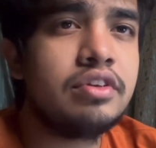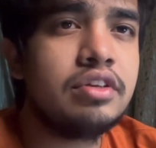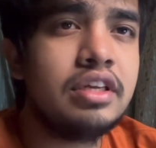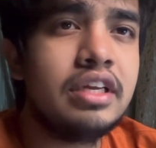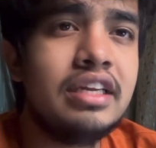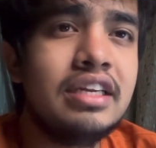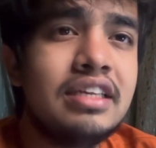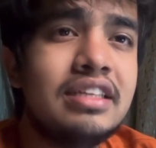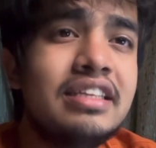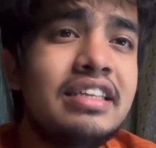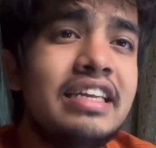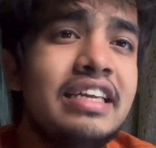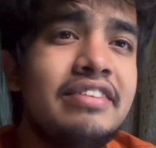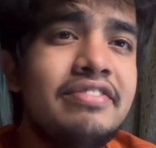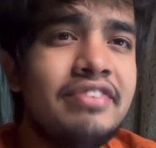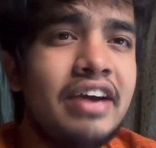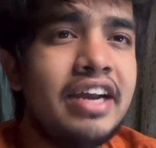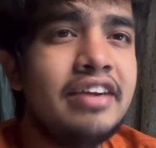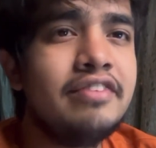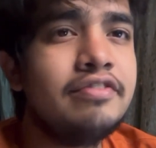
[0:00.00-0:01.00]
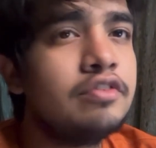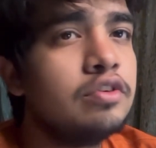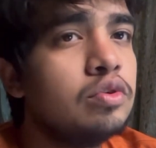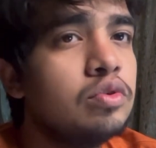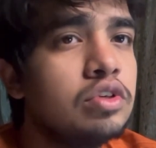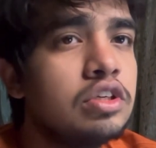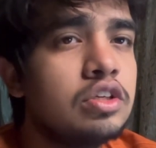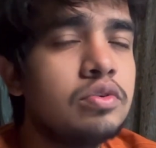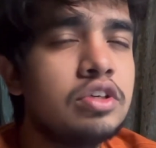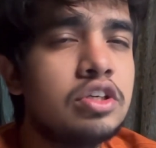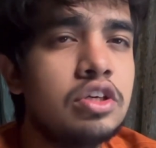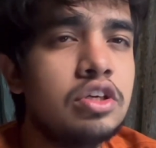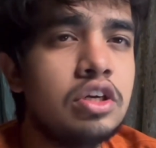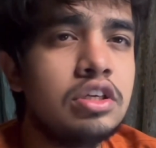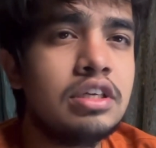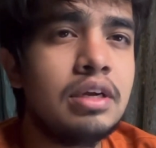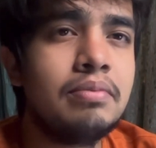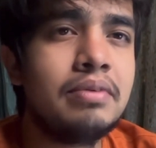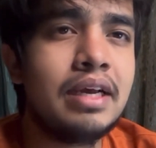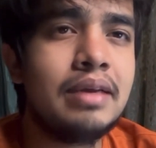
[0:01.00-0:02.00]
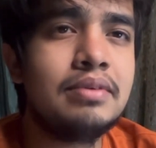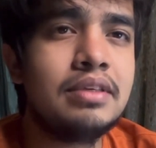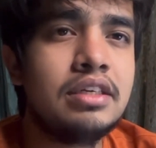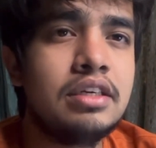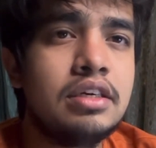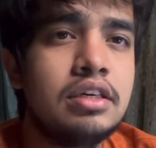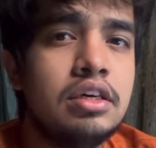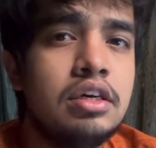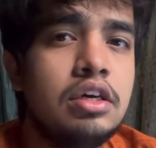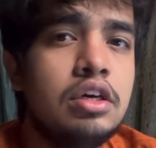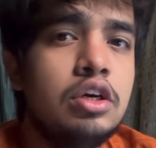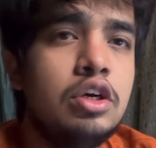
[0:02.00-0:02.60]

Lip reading: in a 3-5-2 situation, or sometimes in a